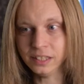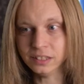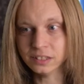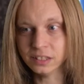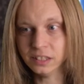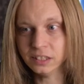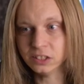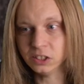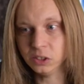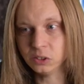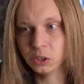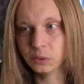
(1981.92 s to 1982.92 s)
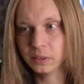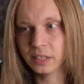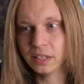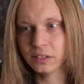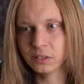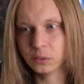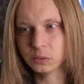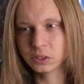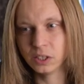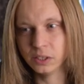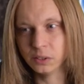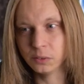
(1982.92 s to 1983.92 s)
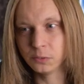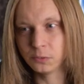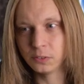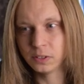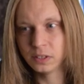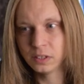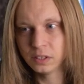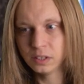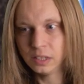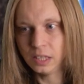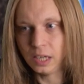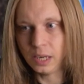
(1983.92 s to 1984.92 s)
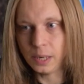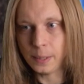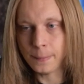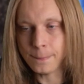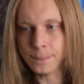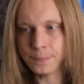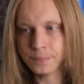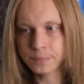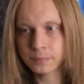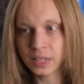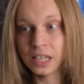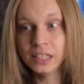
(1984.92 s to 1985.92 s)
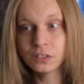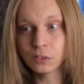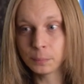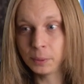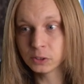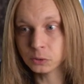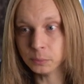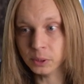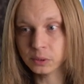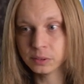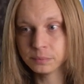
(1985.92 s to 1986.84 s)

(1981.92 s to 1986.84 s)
easy, is that you don't get those kind of... at least for the puzzle mode.